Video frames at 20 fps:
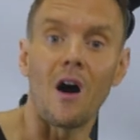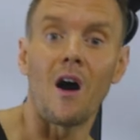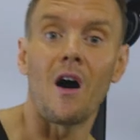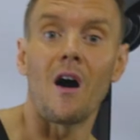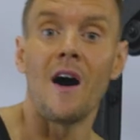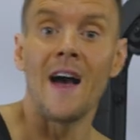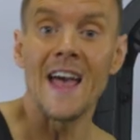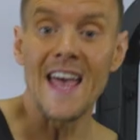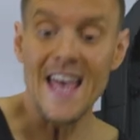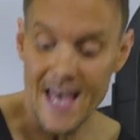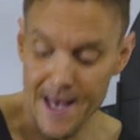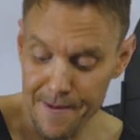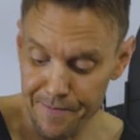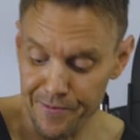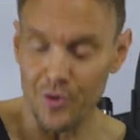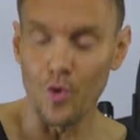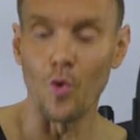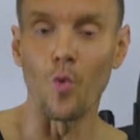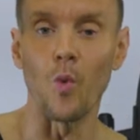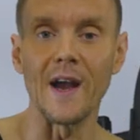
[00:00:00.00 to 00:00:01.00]
our
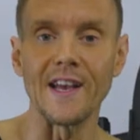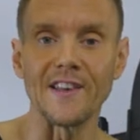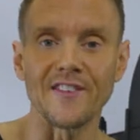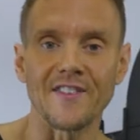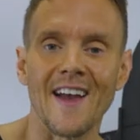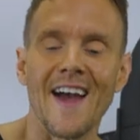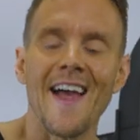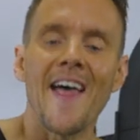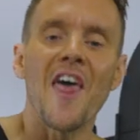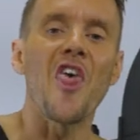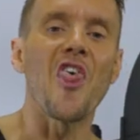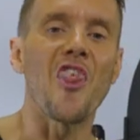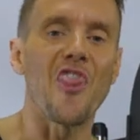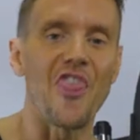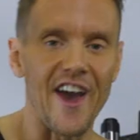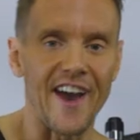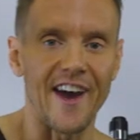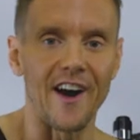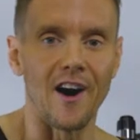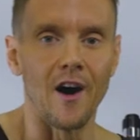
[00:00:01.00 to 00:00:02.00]
hips or waist
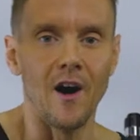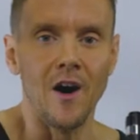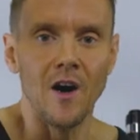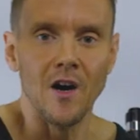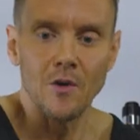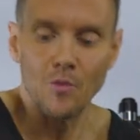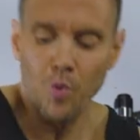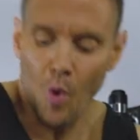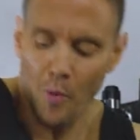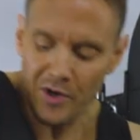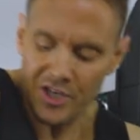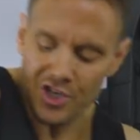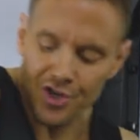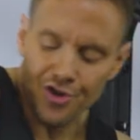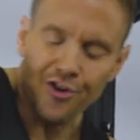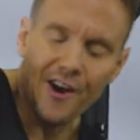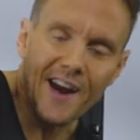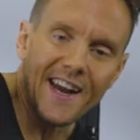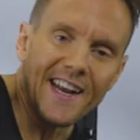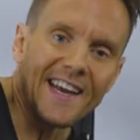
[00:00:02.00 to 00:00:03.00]
thicker. What we're
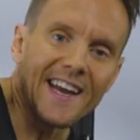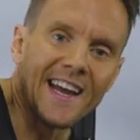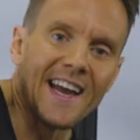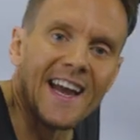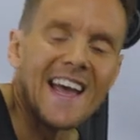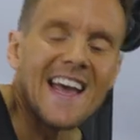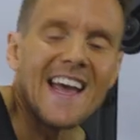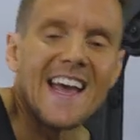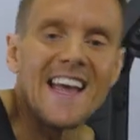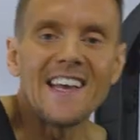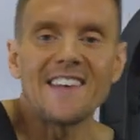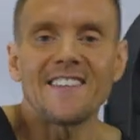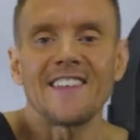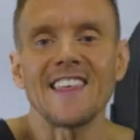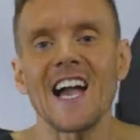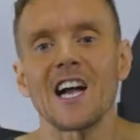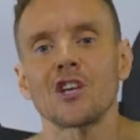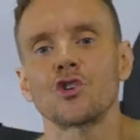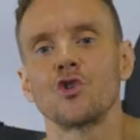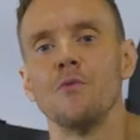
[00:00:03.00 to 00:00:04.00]
training is
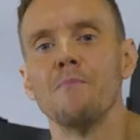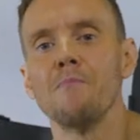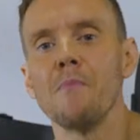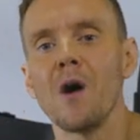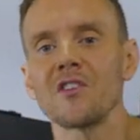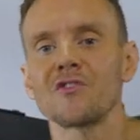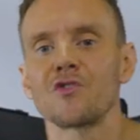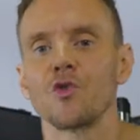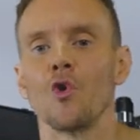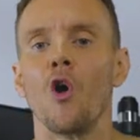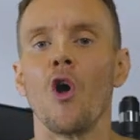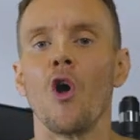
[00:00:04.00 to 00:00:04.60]
the actual muscle